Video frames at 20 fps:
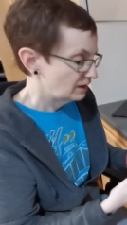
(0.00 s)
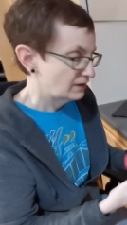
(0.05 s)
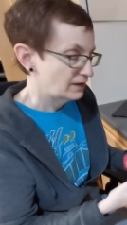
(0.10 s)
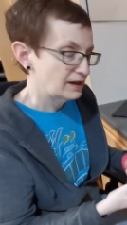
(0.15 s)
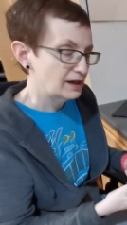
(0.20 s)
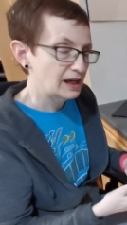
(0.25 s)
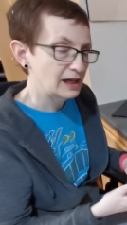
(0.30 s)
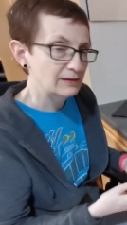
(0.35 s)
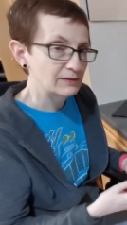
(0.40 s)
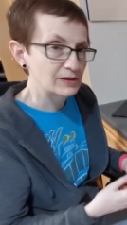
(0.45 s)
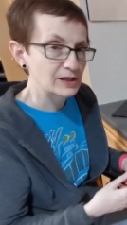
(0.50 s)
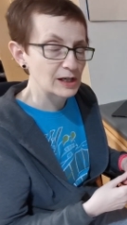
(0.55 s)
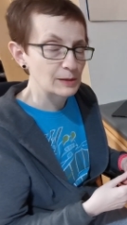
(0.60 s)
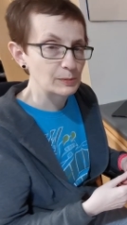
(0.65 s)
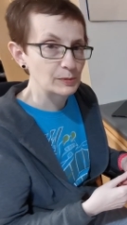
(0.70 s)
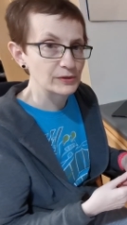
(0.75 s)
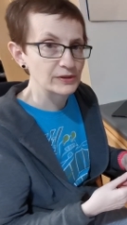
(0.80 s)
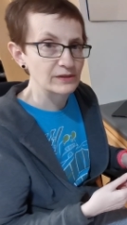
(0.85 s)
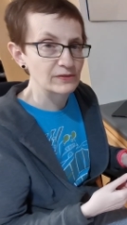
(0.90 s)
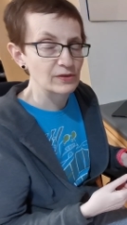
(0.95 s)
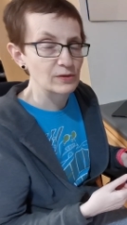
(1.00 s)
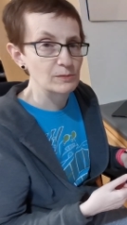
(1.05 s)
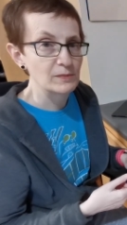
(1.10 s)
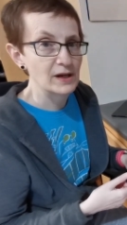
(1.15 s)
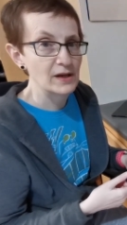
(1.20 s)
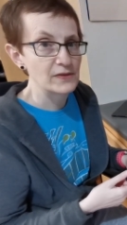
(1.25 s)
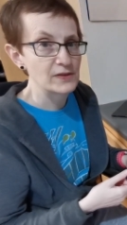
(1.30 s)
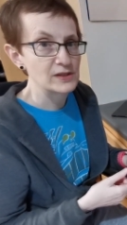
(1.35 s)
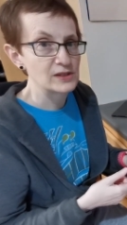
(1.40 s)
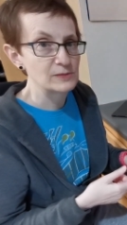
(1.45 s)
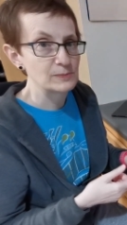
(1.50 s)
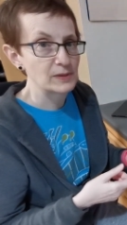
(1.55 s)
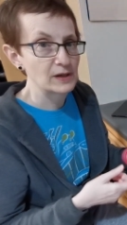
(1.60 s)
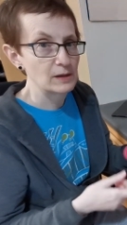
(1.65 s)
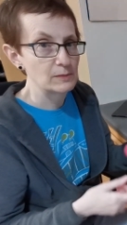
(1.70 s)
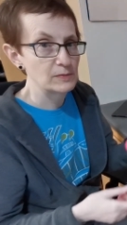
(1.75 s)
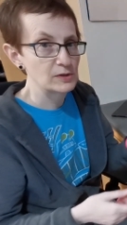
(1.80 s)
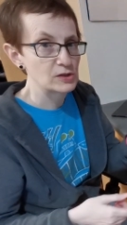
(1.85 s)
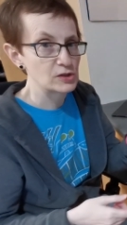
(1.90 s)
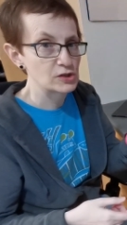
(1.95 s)
they have a couple different methods, but
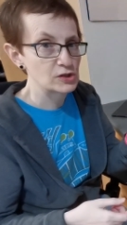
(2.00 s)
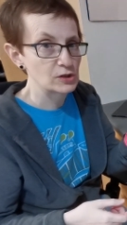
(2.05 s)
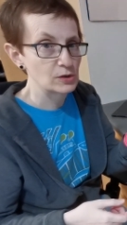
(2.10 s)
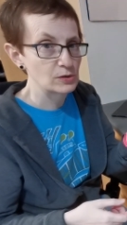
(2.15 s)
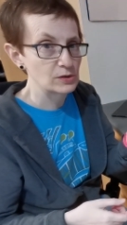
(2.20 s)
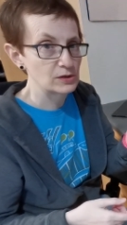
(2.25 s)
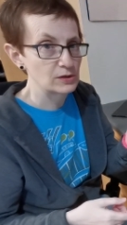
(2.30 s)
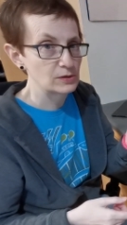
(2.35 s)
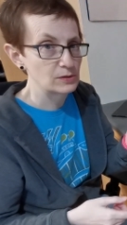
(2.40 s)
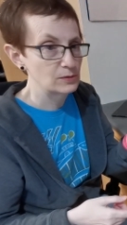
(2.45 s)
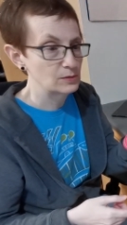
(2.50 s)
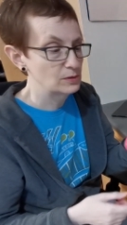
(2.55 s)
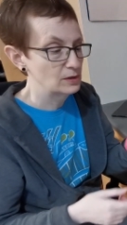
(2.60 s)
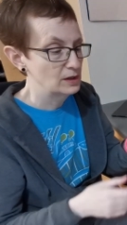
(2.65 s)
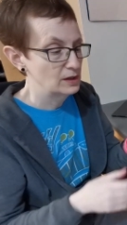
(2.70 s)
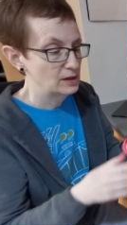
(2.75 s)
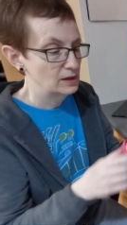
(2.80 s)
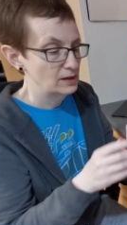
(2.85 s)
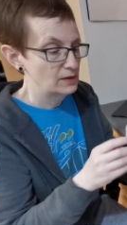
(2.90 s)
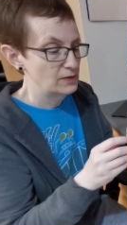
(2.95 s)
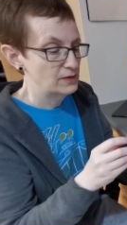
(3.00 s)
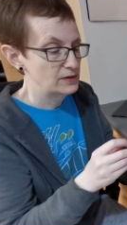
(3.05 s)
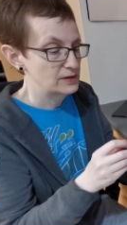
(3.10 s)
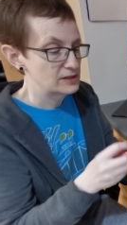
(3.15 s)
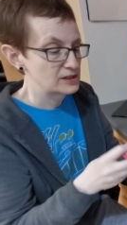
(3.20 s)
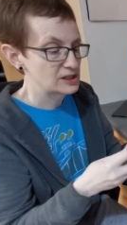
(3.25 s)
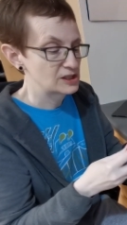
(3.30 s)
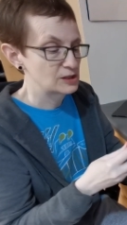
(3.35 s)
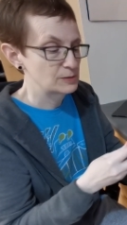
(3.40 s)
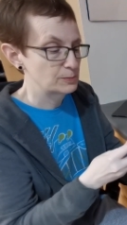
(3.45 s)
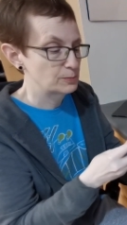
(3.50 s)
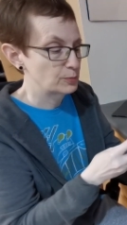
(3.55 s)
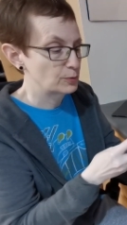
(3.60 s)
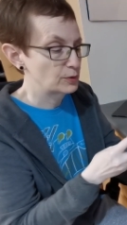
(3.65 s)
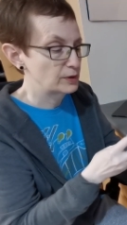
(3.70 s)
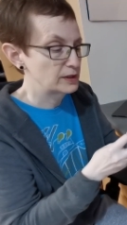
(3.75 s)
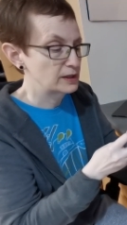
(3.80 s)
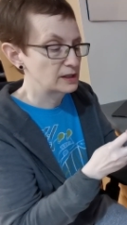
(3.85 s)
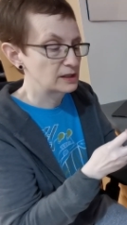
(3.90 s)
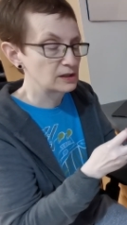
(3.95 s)
I'm going to show you this
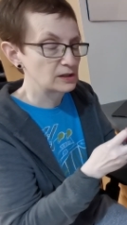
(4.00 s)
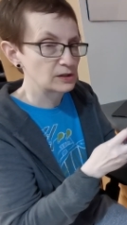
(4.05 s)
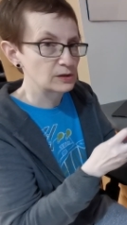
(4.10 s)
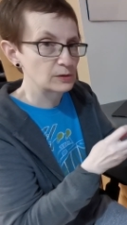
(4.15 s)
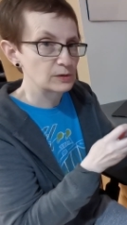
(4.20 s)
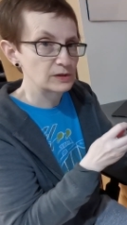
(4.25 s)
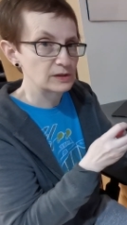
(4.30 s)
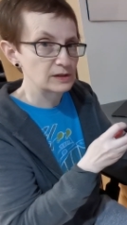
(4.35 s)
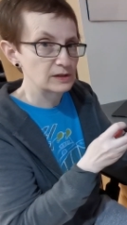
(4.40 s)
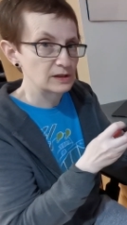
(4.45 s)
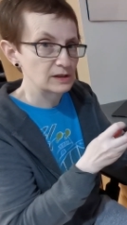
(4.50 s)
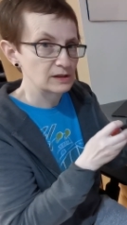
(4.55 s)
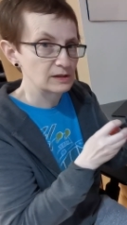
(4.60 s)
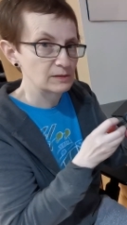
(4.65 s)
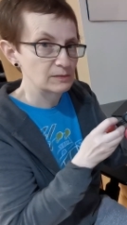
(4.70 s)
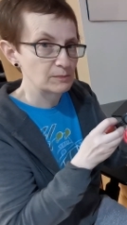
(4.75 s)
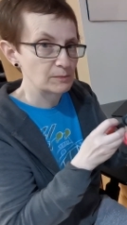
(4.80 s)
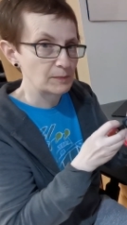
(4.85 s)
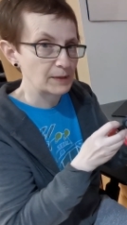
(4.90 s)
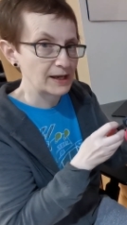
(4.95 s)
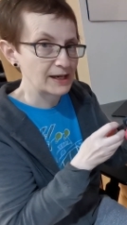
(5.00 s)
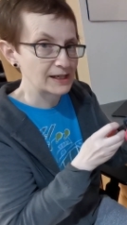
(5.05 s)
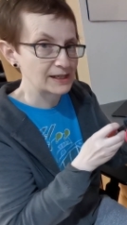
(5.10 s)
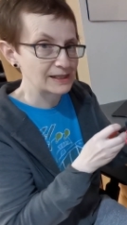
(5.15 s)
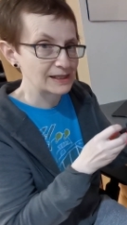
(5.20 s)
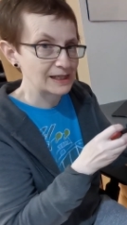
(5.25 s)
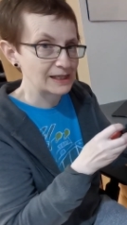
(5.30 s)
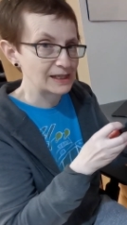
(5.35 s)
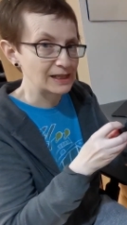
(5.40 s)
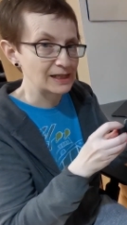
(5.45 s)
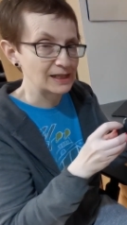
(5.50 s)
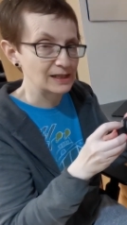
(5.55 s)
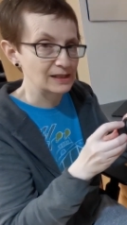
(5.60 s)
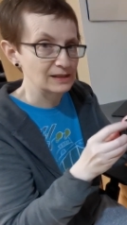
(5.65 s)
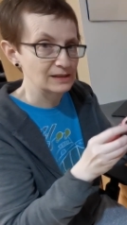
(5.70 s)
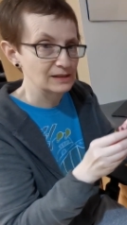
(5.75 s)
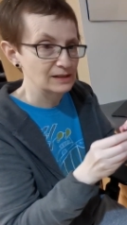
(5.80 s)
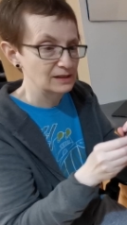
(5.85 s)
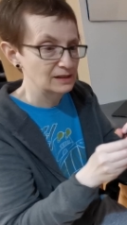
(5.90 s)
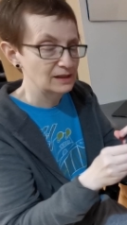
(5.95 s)
spring-loaded
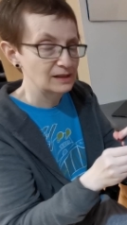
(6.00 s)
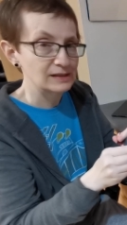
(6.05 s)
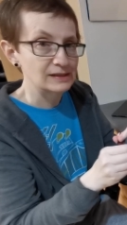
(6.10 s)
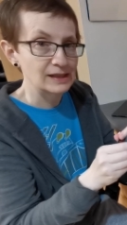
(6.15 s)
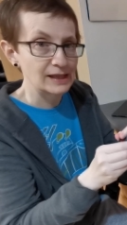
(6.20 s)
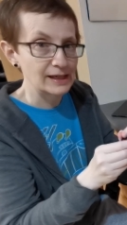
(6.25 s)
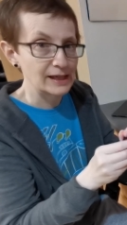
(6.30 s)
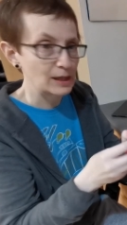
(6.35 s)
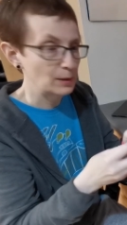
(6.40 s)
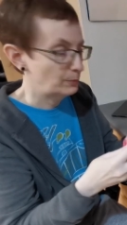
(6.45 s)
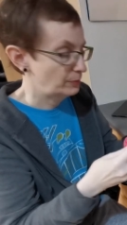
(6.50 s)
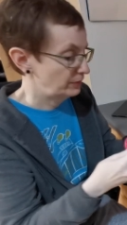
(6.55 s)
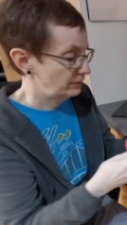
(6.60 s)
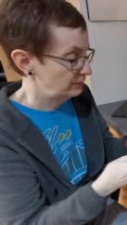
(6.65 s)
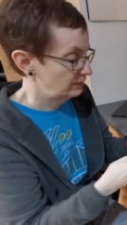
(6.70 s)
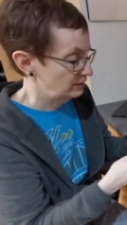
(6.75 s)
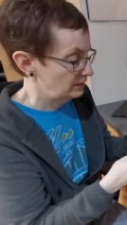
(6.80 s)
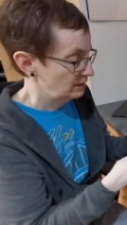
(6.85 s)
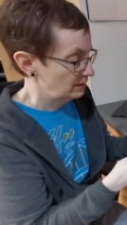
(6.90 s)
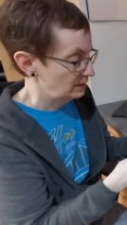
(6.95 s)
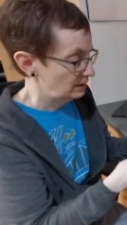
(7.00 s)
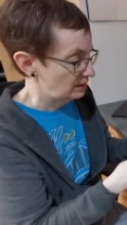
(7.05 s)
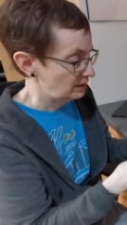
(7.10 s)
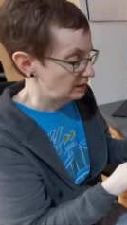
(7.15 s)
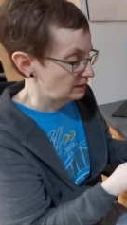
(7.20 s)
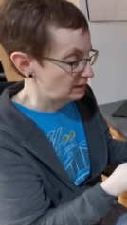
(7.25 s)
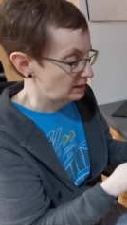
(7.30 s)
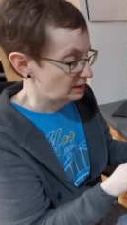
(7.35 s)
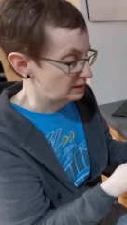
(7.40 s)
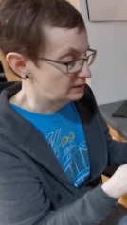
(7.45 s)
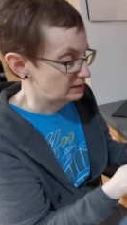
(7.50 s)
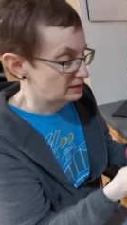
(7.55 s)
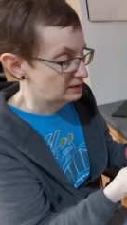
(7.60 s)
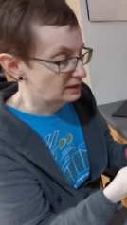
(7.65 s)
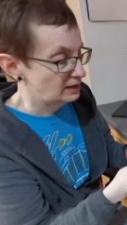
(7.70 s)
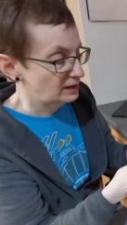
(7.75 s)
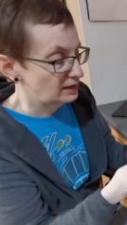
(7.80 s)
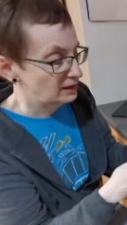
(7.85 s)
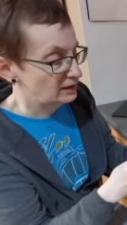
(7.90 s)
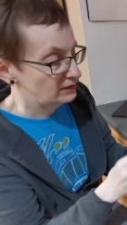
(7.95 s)
magnetic clamp. And
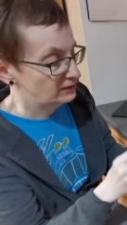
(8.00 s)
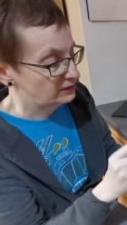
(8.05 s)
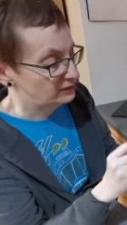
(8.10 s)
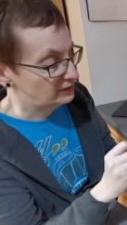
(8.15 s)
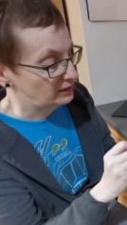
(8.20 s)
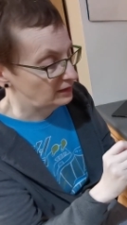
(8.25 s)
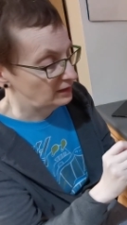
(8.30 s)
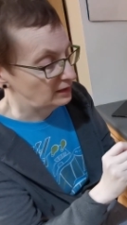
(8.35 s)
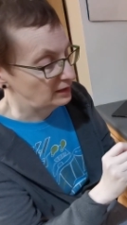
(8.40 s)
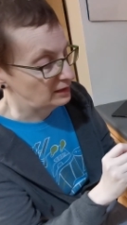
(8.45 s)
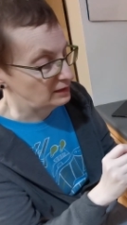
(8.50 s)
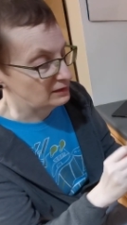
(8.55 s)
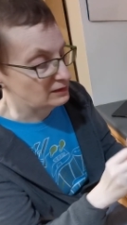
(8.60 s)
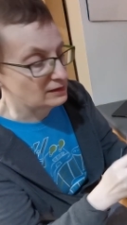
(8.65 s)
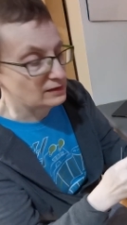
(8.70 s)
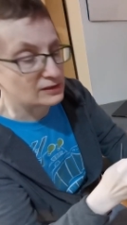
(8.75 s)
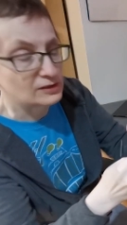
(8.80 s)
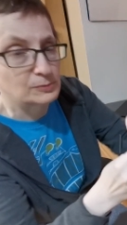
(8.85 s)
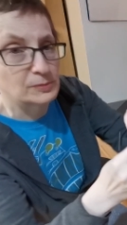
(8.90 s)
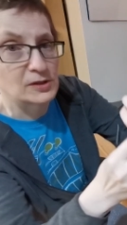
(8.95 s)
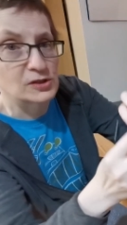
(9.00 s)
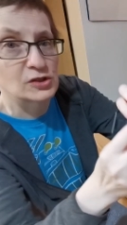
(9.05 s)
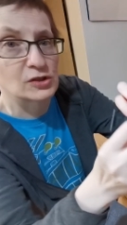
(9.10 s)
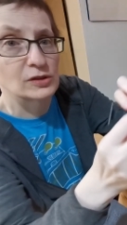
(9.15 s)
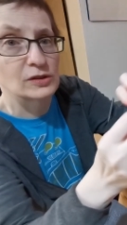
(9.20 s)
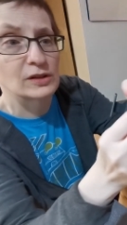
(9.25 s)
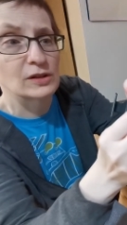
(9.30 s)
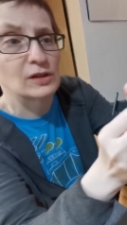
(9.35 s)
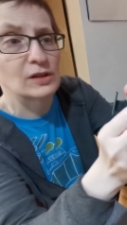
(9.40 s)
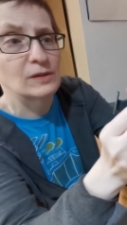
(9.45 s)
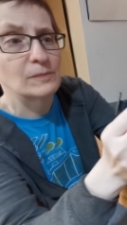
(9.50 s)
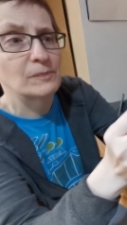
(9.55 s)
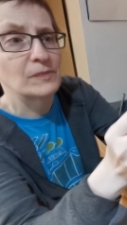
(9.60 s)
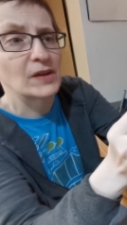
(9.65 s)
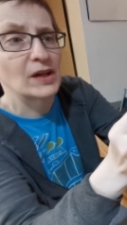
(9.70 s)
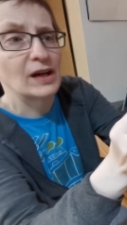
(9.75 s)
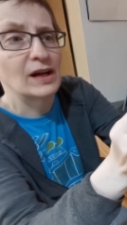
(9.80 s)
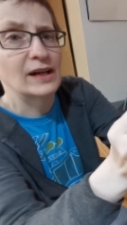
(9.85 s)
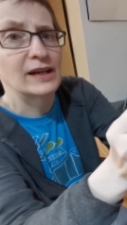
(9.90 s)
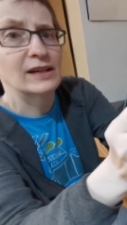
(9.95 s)
it has a special little
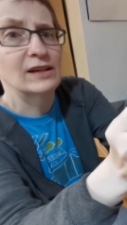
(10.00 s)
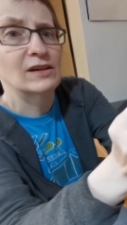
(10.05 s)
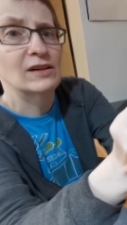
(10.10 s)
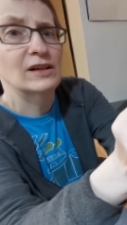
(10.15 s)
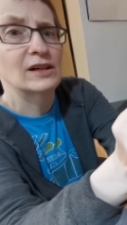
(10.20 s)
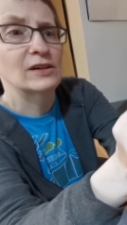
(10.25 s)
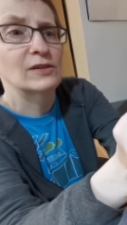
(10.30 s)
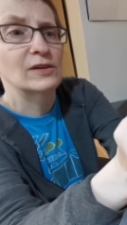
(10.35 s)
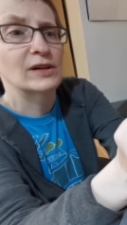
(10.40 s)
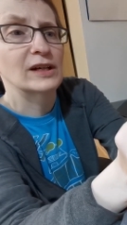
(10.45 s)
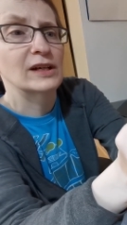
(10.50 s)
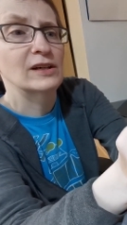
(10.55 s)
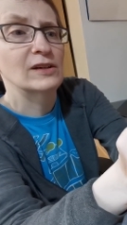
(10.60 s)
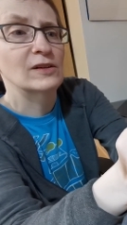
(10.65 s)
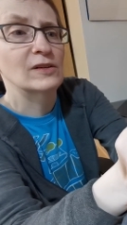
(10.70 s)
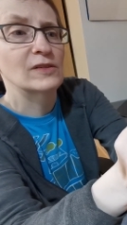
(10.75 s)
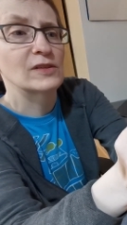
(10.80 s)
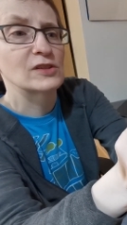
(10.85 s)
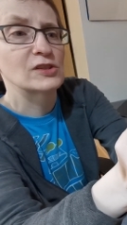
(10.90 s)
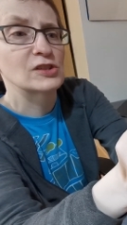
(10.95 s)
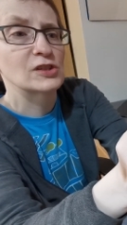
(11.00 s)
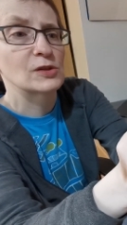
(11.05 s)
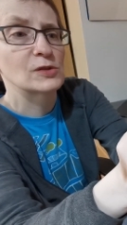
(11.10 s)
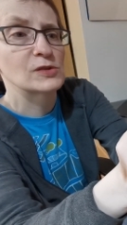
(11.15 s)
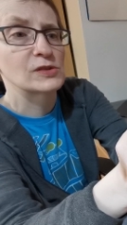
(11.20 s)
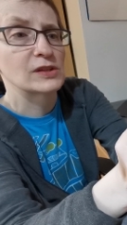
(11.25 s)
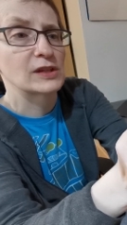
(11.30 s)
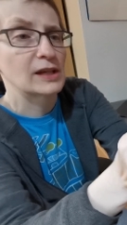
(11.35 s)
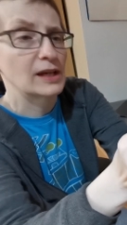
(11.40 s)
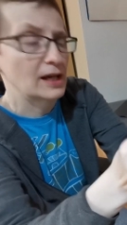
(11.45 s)
icon right here that shows the